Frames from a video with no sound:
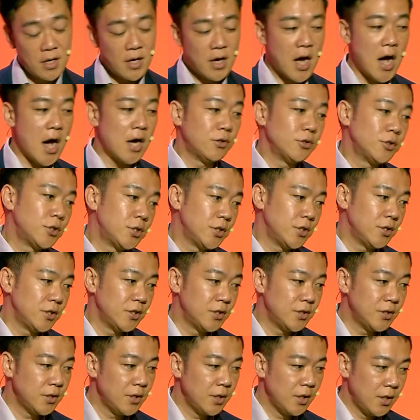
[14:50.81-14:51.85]
how
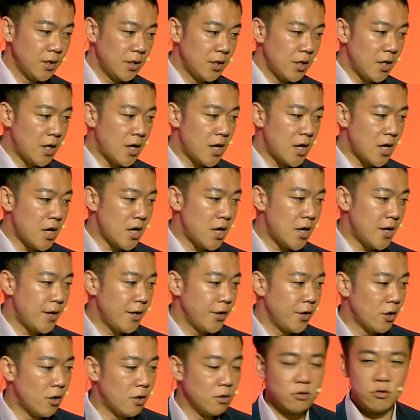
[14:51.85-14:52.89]
to
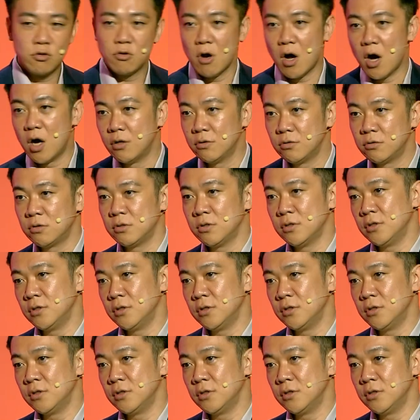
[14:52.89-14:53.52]
grow